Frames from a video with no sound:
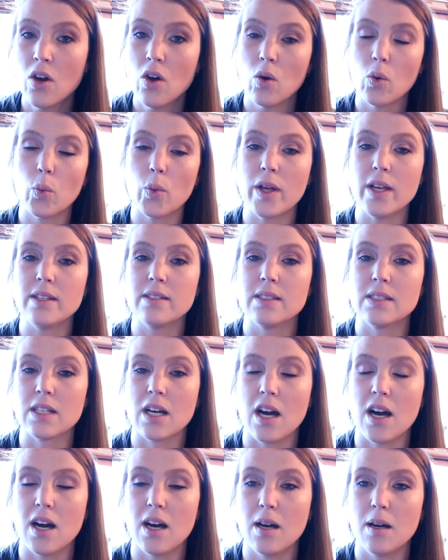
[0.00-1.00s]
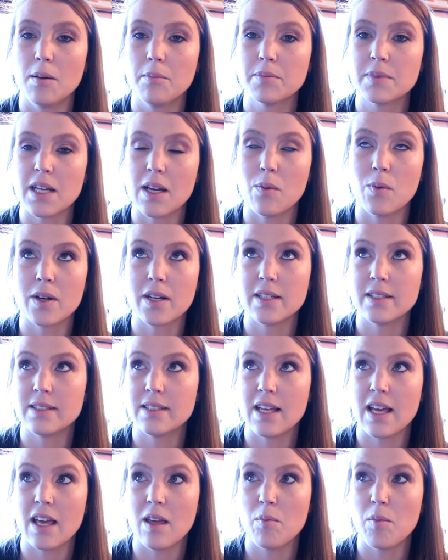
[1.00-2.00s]
We stopped, I want to
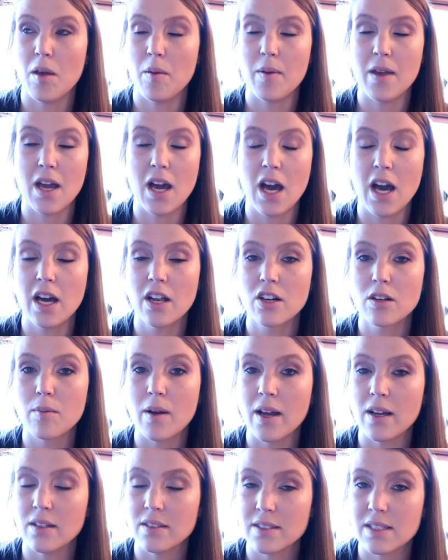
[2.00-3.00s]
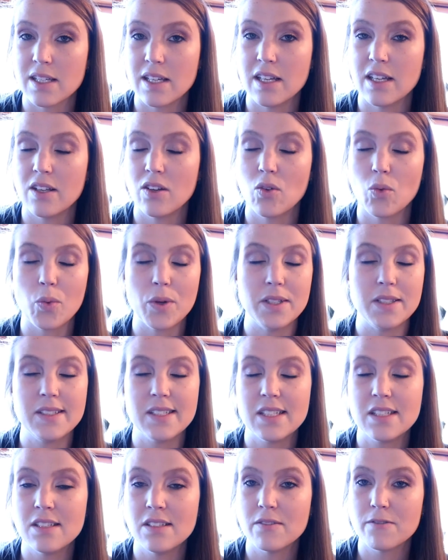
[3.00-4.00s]
say maybe 100 miles in. We
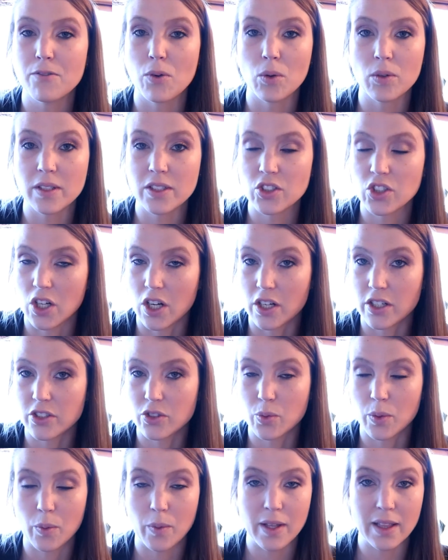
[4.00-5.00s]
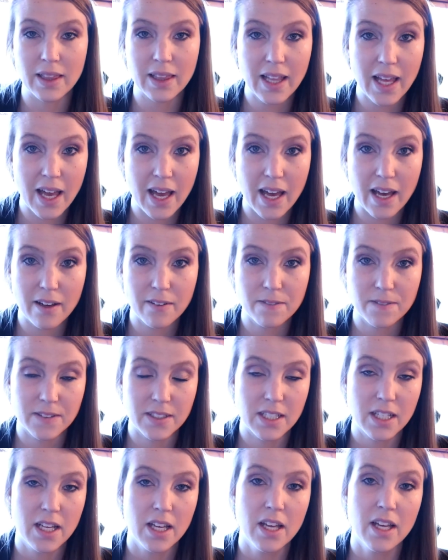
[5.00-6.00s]
didn't fully charge when we
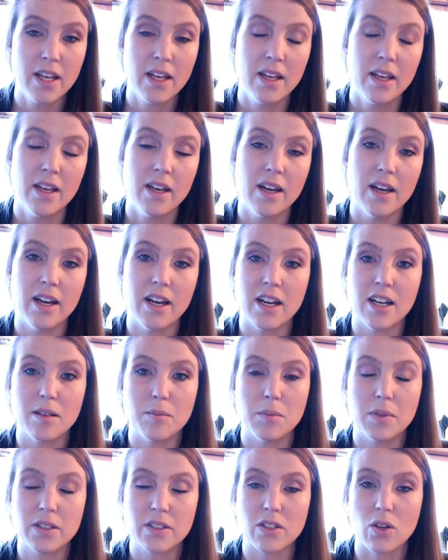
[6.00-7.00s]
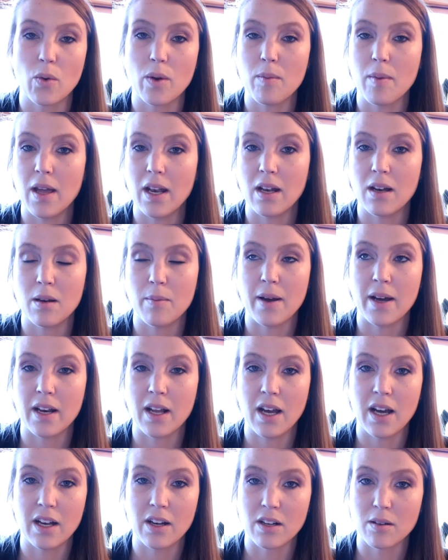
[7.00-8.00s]
left. So we made it about
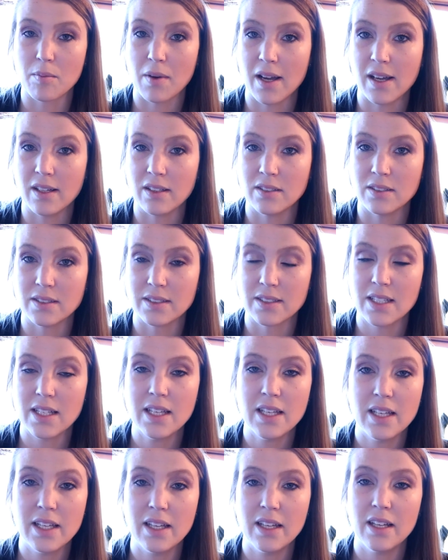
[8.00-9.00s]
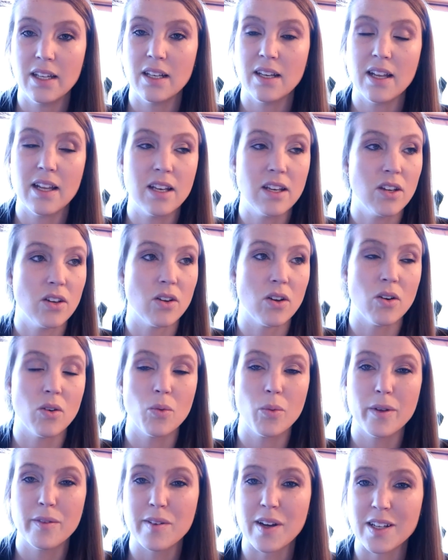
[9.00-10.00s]
100 miles in, and you
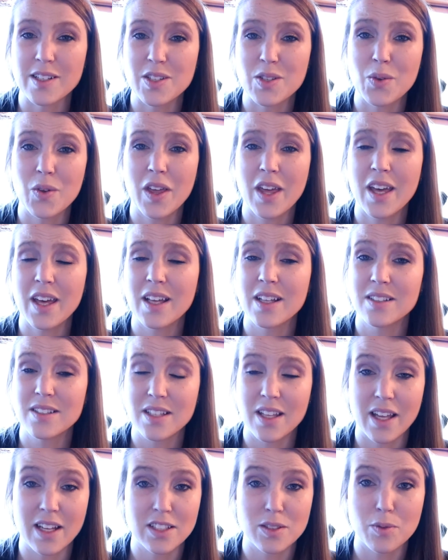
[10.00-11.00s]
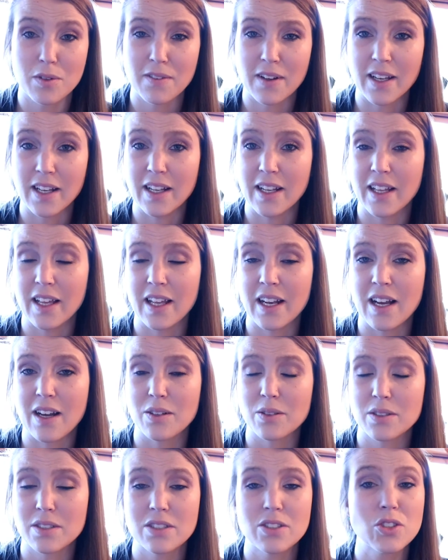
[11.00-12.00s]
know, we've got 2 kids. The kids were ready to get
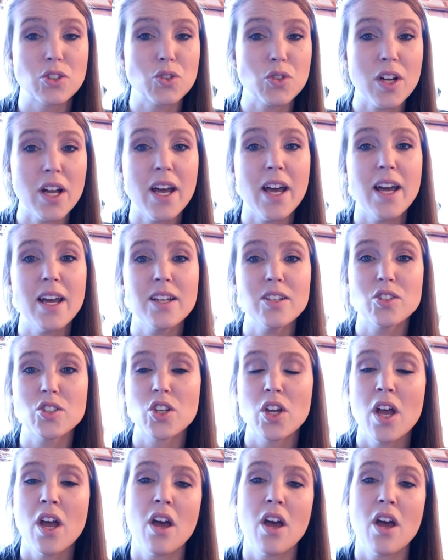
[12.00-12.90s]
out to stretch.